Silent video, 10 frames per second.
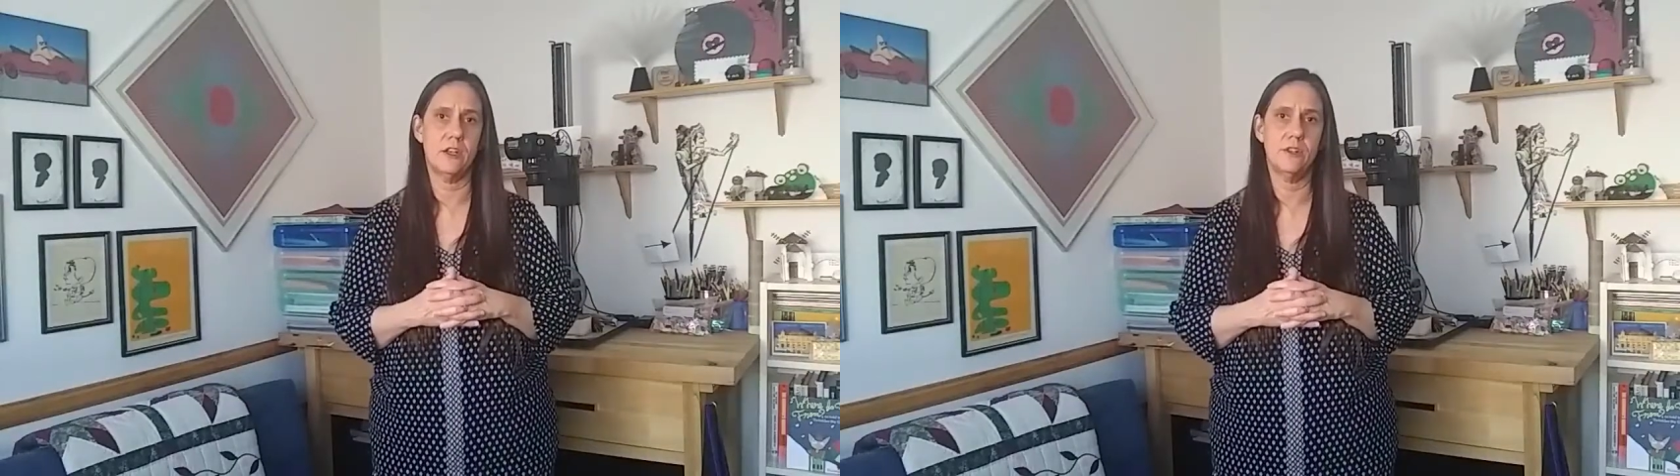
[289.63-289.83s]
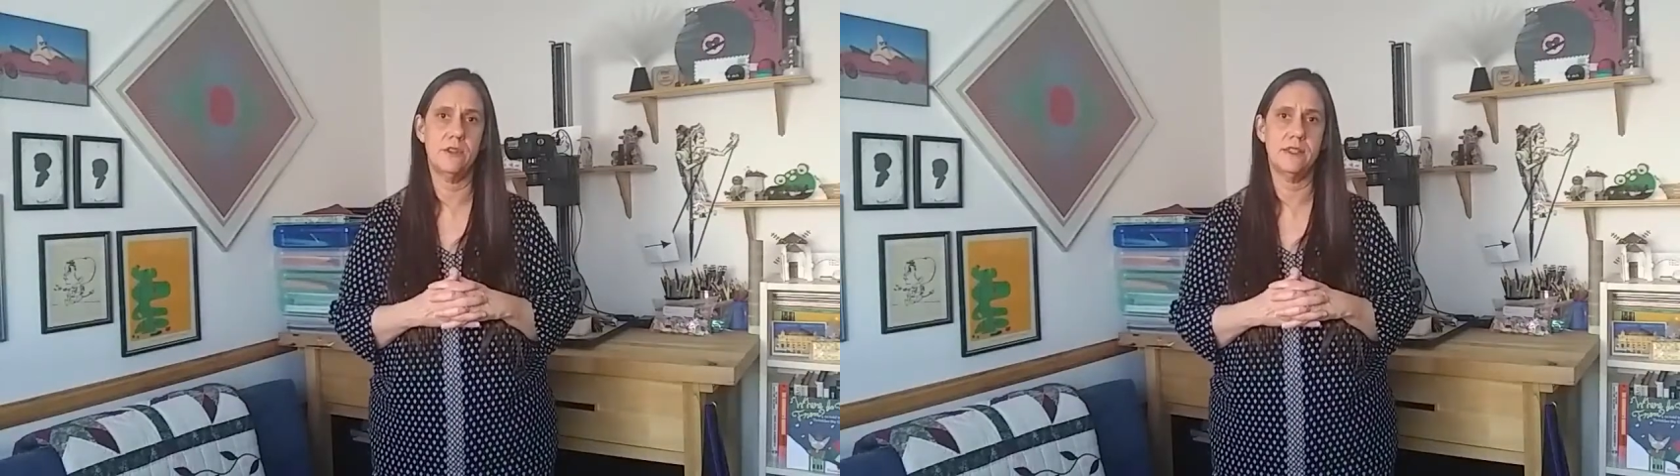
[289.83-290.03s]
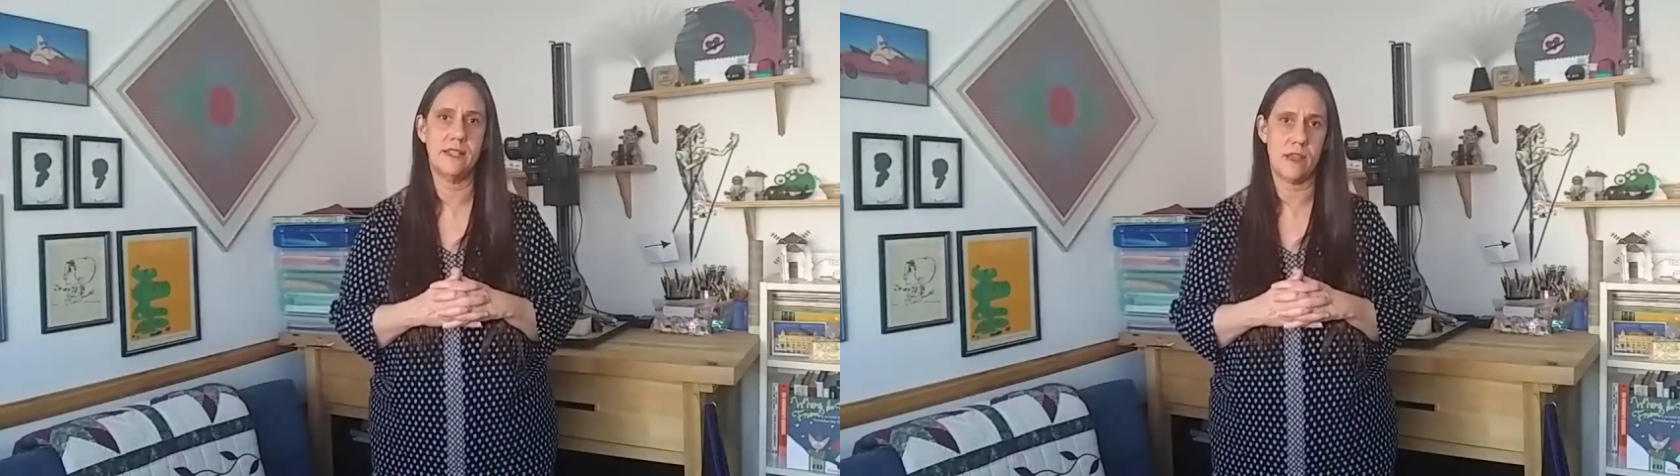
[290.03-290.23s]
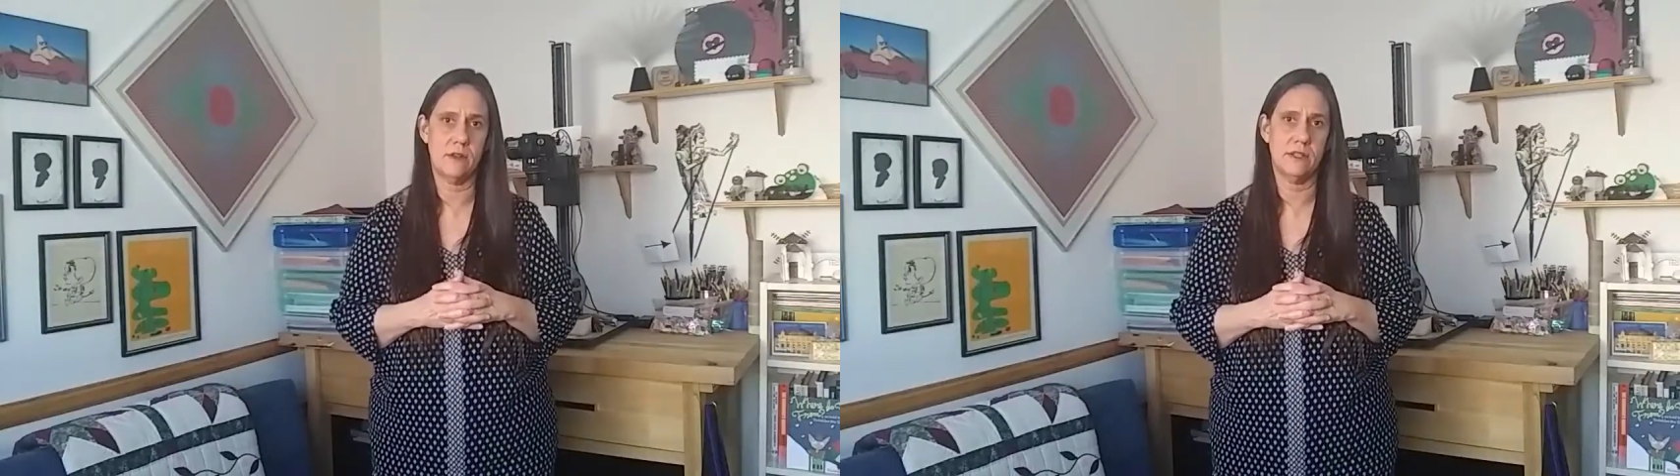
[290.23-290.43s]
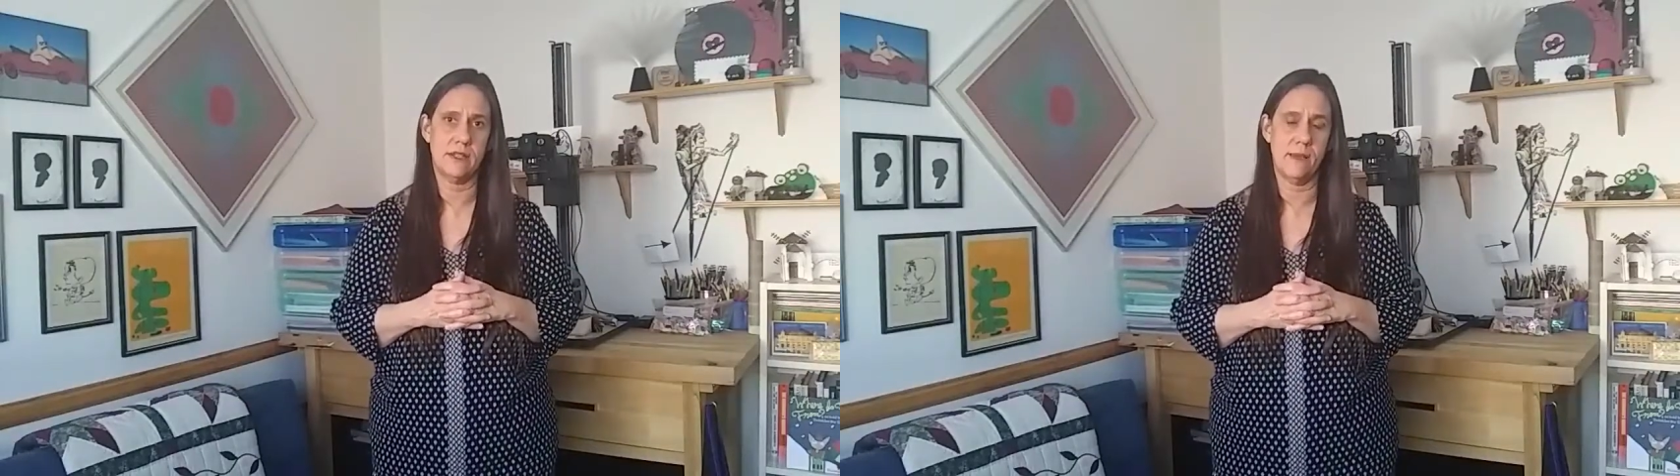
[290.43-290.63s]
to do the
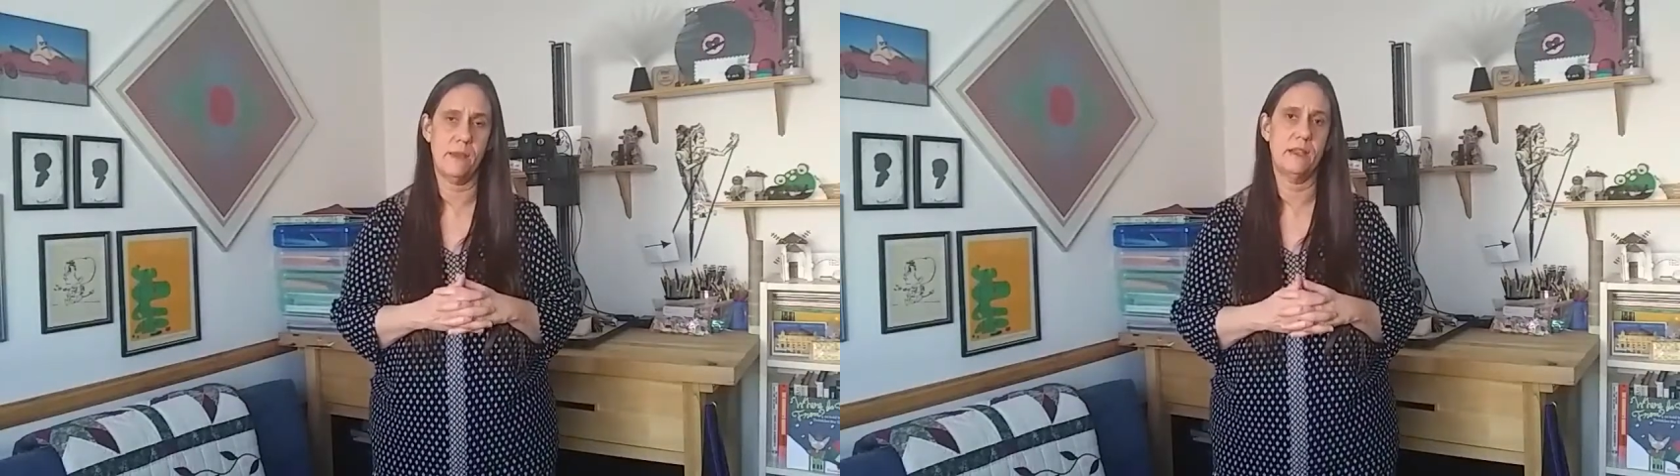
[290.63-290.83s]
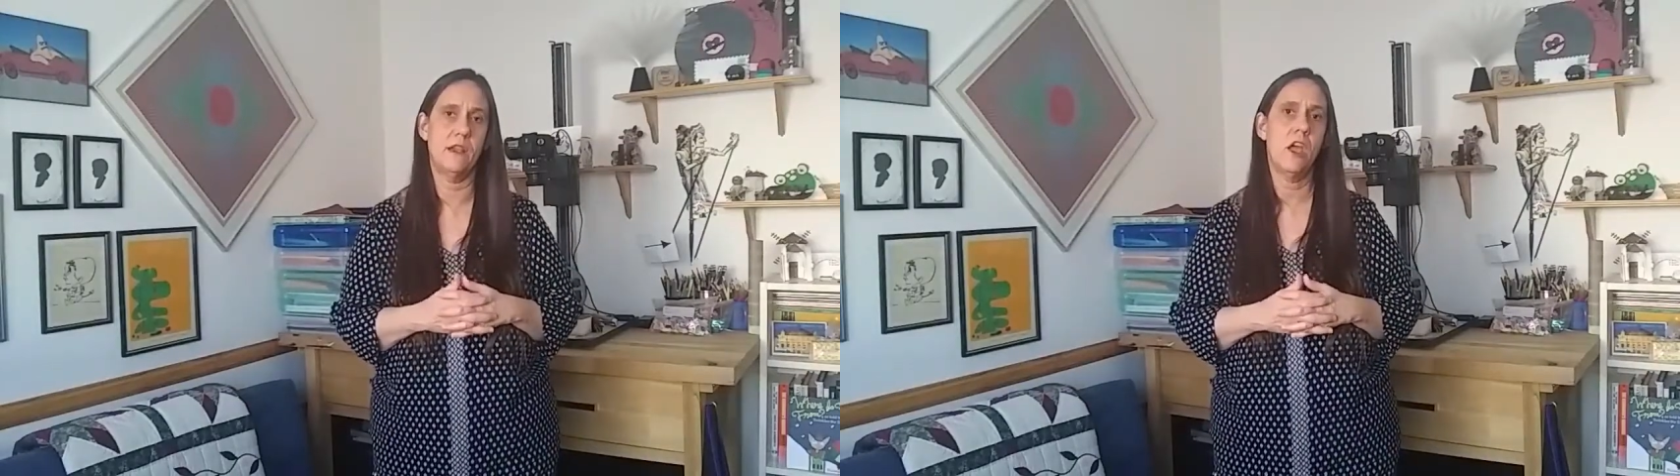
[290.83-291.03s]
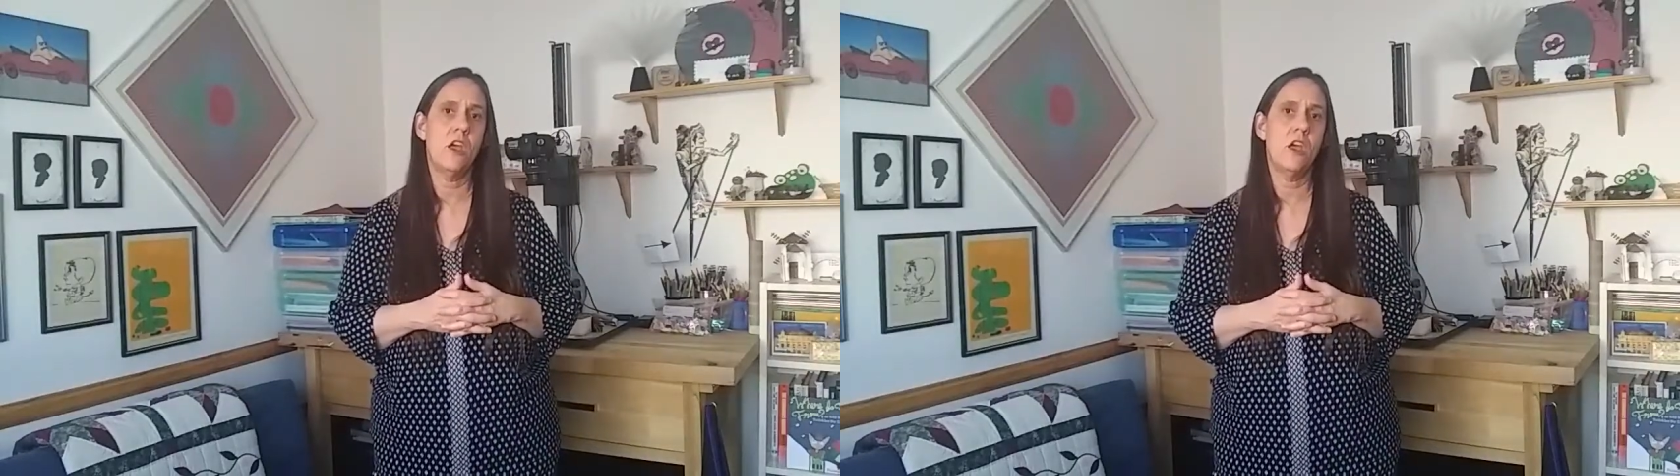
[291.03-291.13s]
sound assignment.